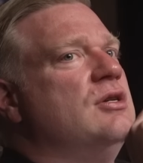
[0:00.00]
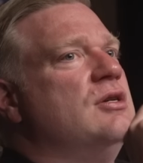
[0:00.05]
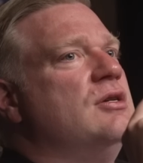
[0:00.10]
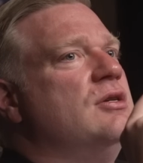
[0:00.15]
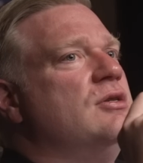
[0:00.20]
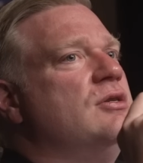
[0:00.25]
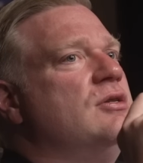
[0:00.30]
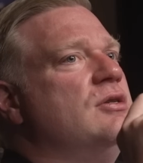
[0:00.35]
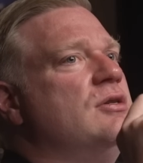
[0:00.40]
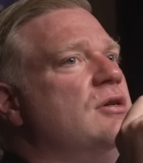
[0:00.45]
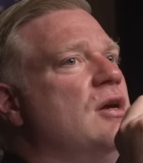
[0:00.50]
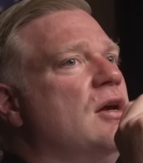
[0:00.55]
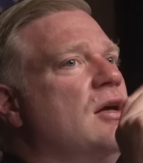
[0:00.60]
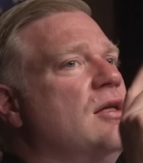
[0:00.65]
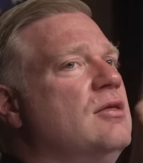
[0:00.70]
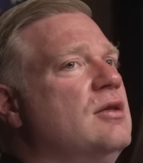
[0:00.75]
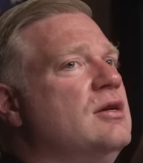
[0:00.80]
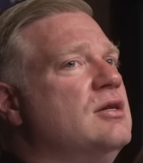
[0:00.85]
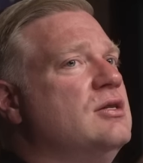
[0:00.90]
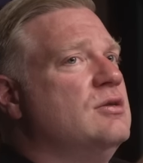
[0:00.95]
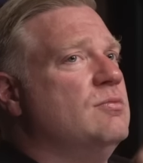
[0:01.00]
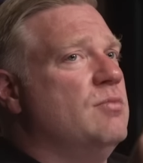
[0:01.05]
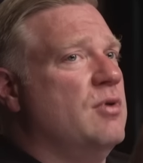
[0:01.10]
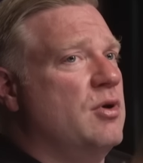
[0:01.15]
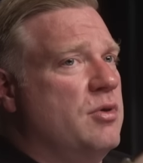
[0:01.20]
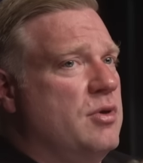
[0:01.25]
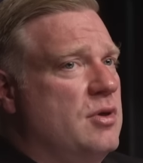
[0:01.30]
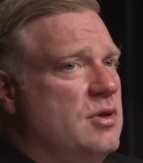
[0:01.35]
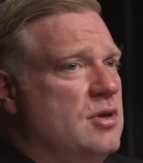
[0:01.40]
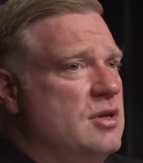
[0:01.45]
is, you know, and this is
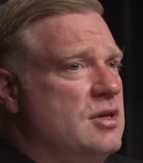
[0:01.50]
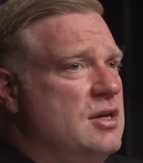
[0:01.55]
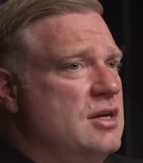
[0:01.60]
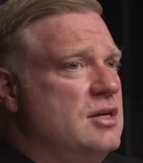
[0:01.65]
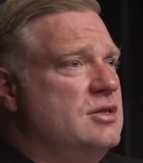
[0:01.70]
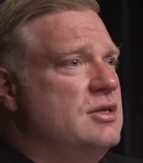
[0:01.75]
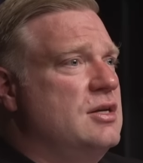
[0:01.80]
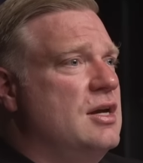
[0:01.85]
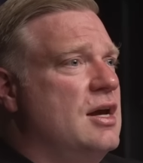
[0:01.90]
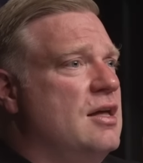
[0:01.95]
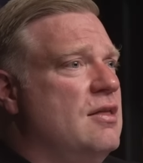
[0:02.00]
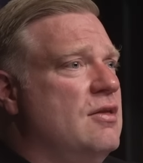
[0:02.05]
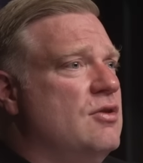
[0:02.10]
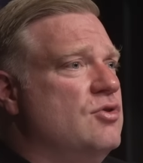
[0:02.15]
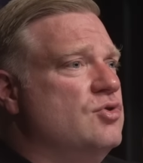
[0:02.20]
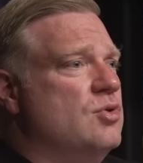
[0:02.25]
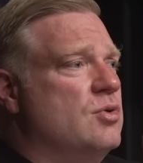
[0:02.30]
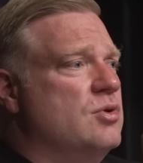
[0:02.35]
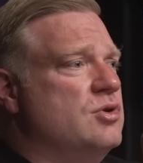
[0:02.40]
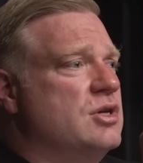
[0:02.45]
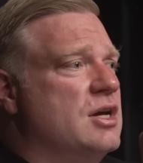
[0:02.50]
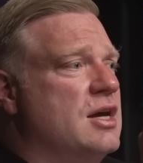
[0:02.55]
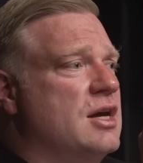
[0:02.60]
both in the DC and the Georgia